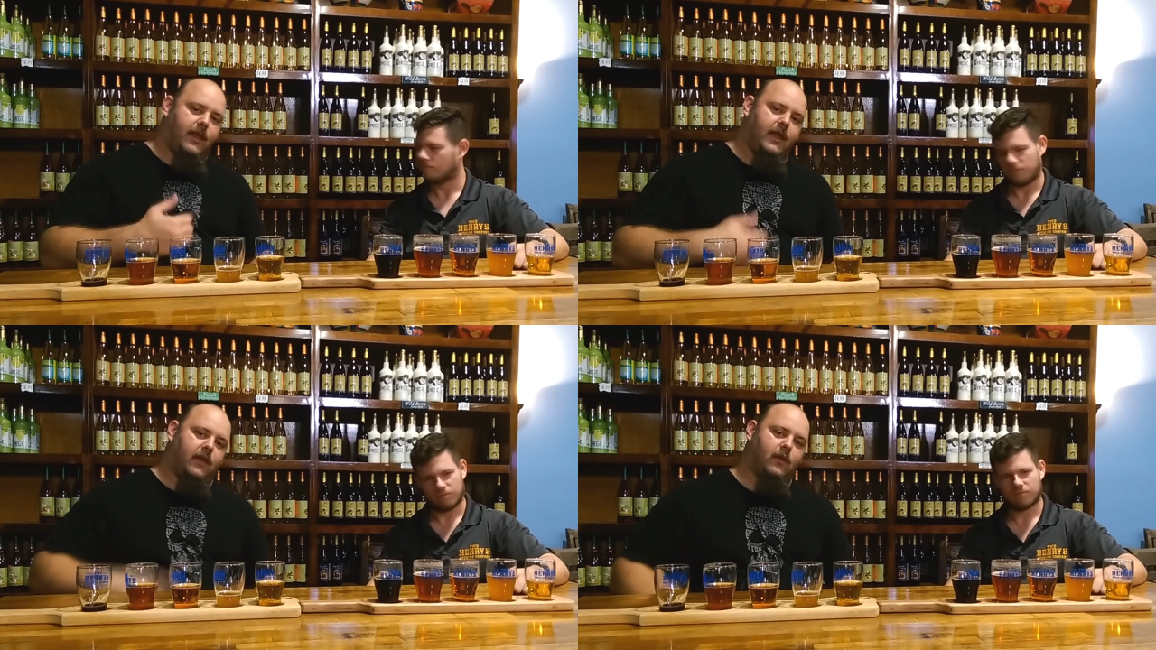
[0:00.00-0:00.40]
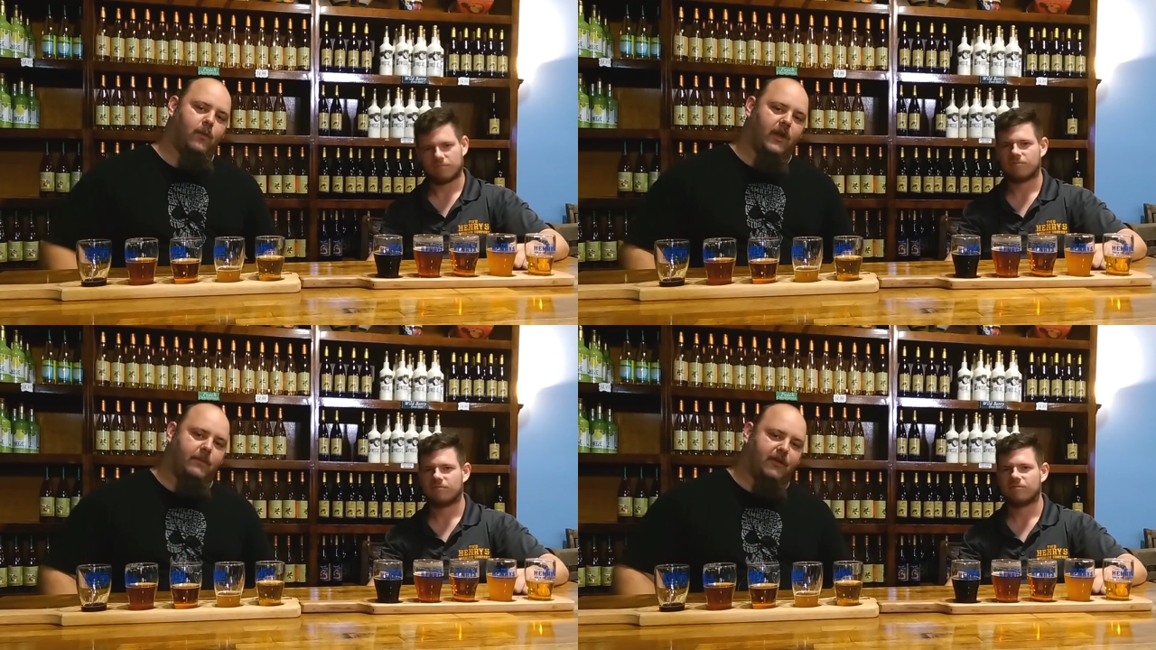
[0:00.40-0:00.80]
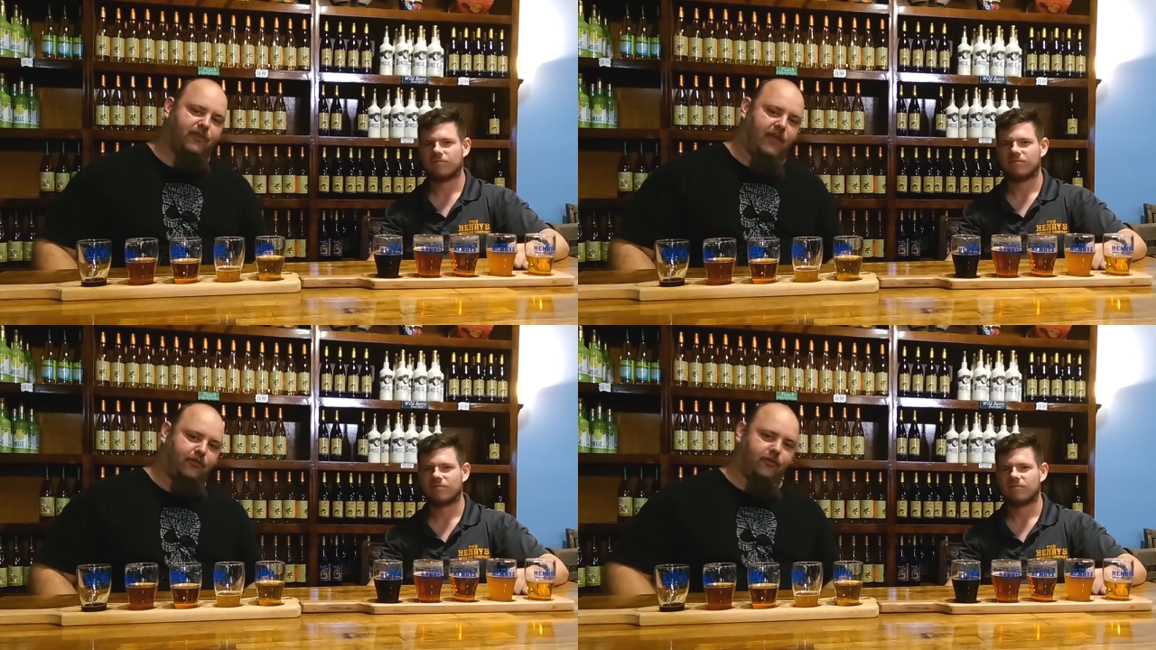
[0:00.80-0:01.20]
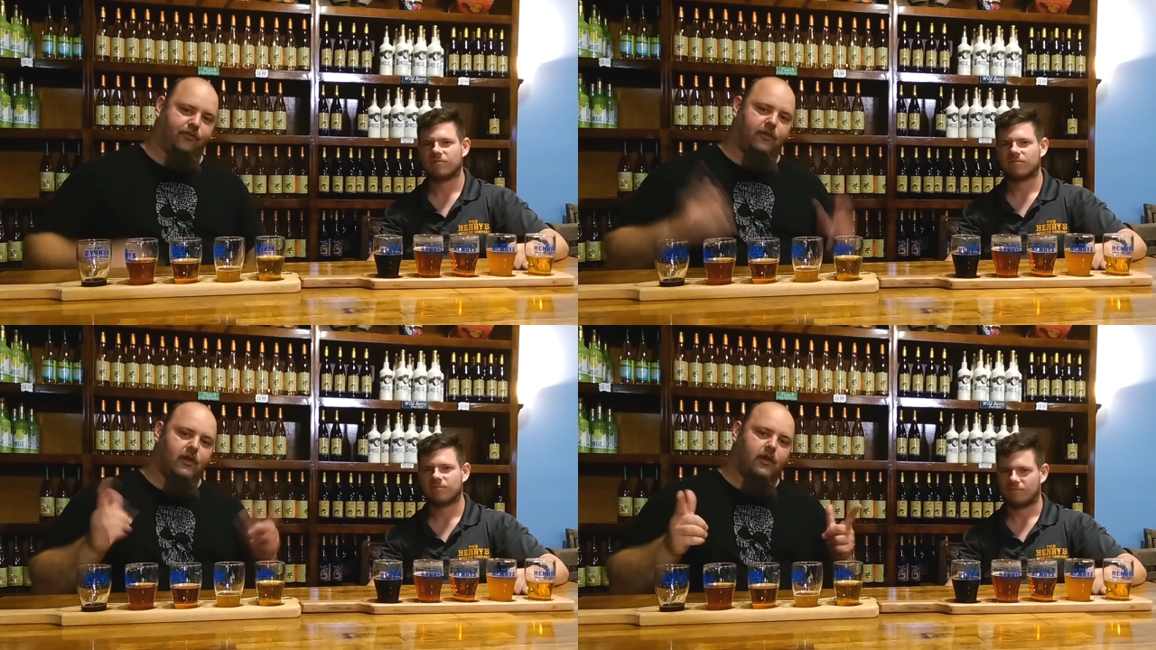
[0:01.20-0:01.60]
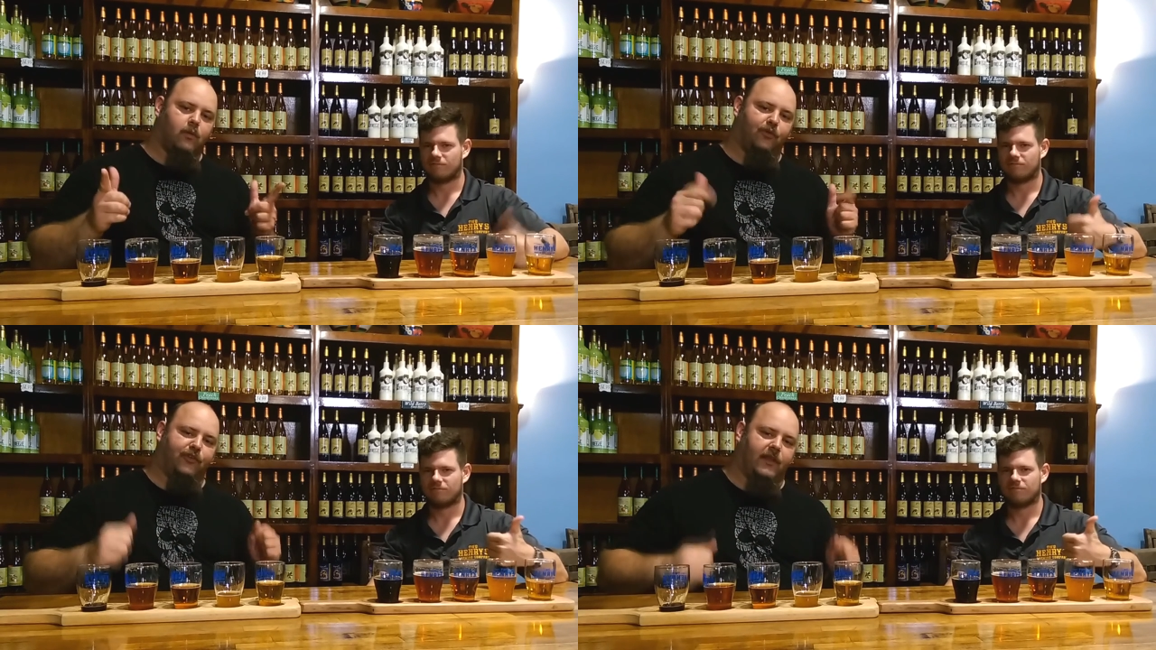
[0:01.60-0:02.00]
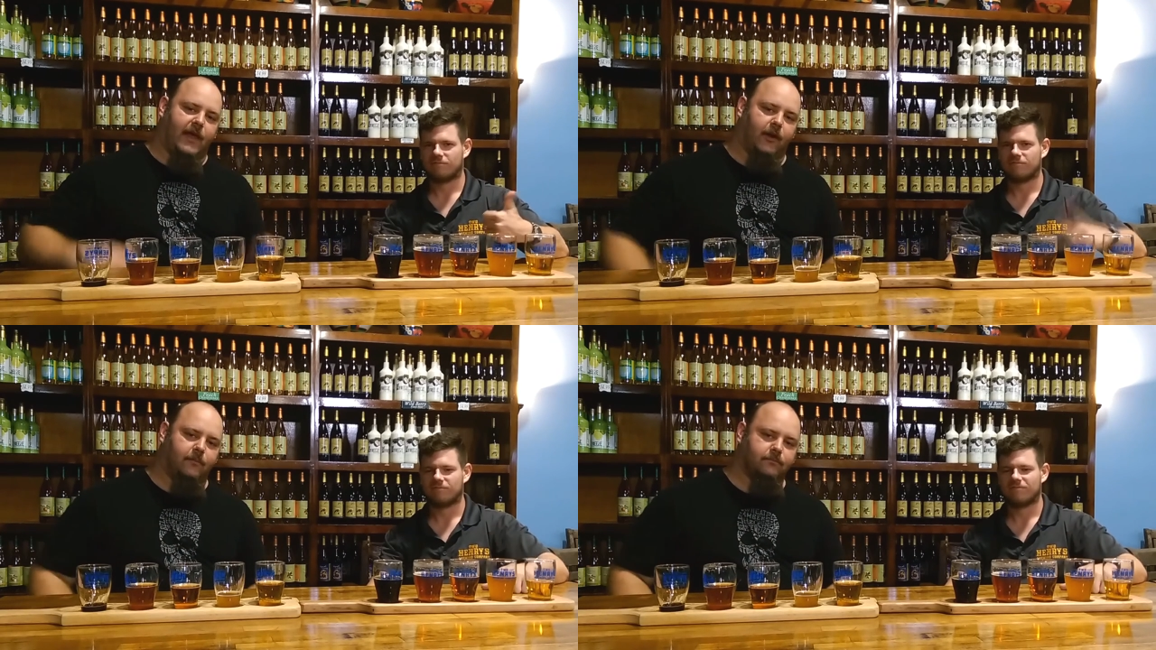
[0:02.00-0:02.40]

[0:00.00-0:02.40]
Speaker 1: Ian, we are the Beer Chasers. We'll see you later.